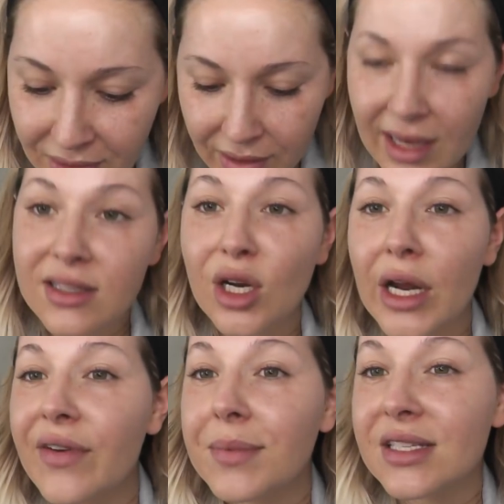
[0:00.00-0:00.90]
Okay, and
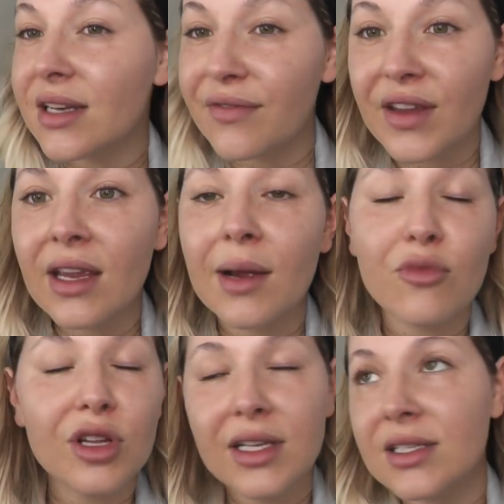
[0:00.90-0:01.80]
sorry if I'm sniffing.
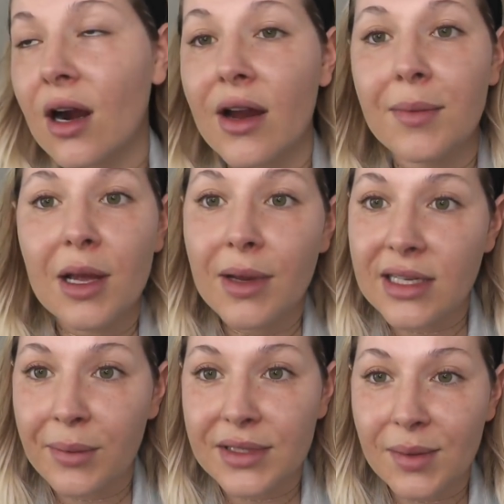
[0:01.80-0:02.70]
I'm really sorry. I'm coming
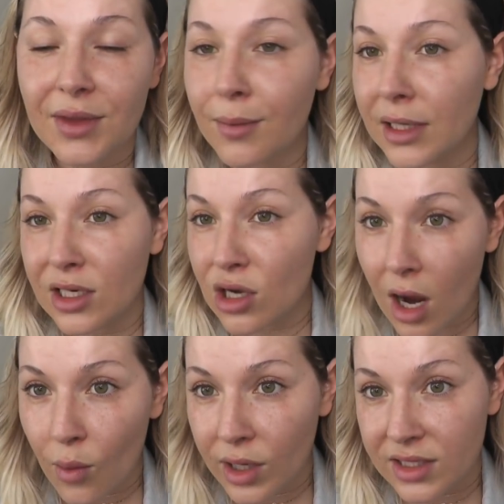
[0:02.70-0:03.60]
down with something, but I did
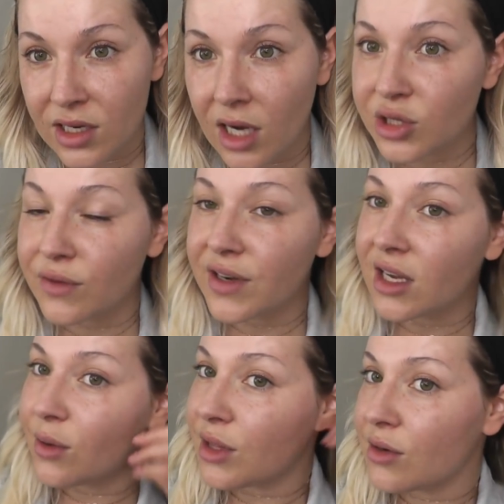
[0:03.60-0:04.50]
not want to not do a
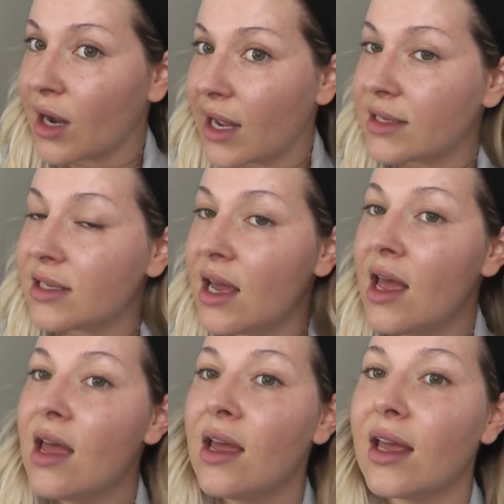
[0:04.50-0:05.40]
video with you guys.
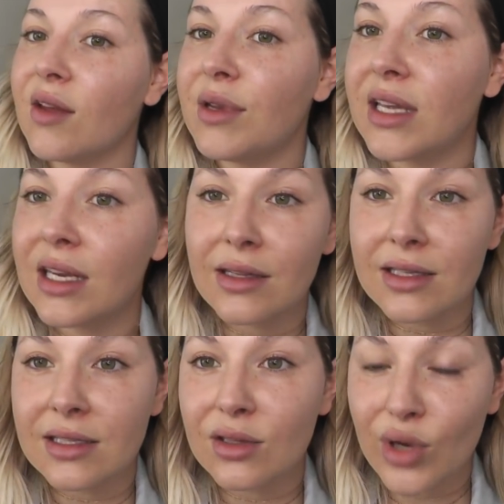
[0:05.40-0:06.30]
And I've been getting
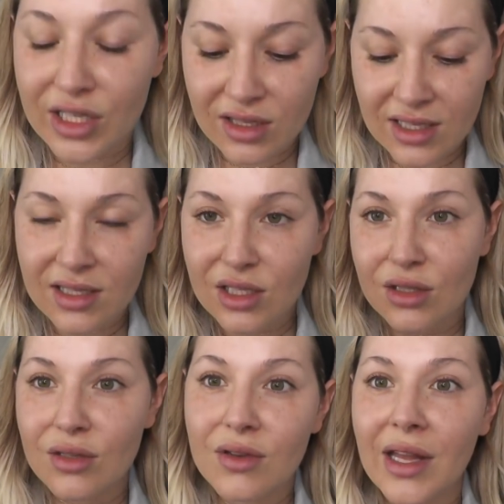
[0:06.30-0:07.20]
this quest, this
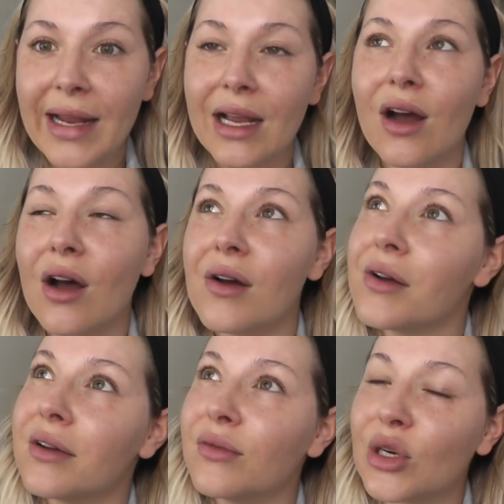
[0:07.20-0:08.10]
like
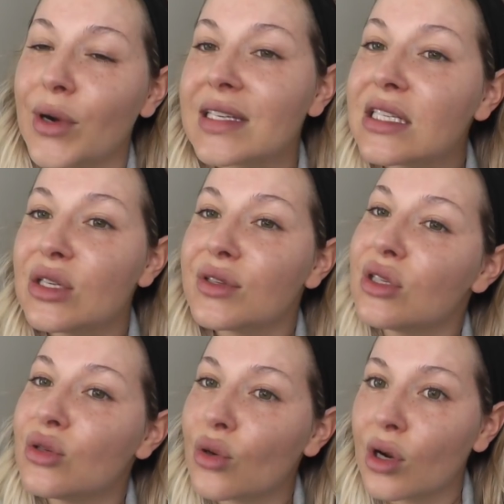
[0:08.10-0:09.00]
Request to do this
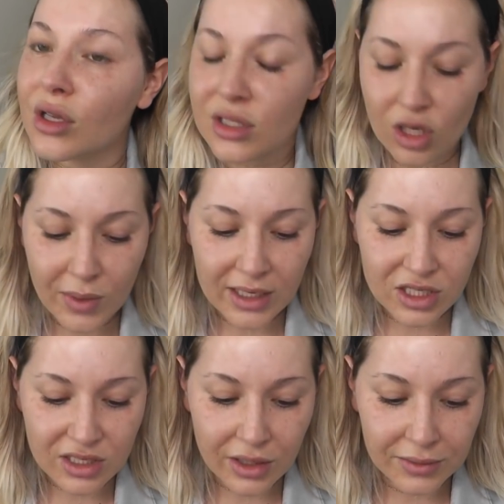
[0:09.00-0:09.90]
tutorial so
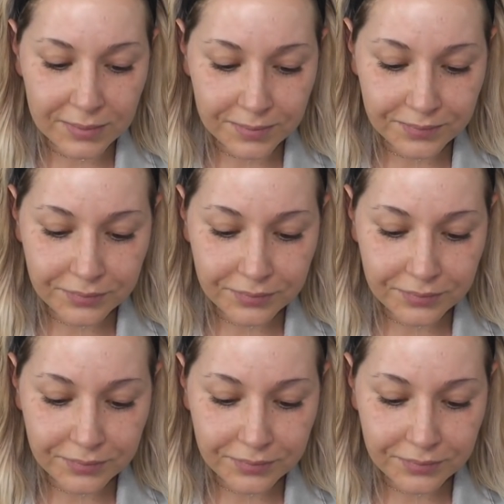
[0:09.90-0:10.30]
much, so